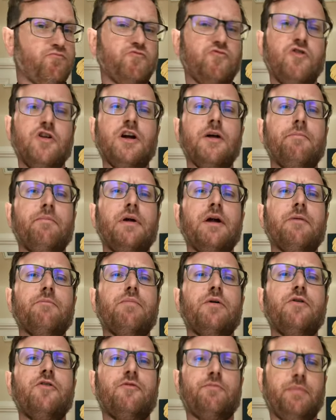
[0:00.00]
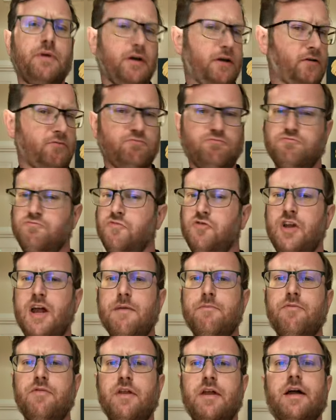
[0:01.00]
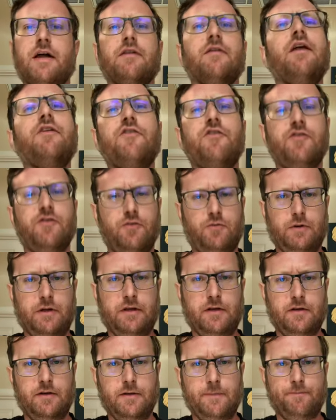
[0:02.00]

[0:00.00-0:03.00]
Drink a pink boots beer. Same thing. Let's do it.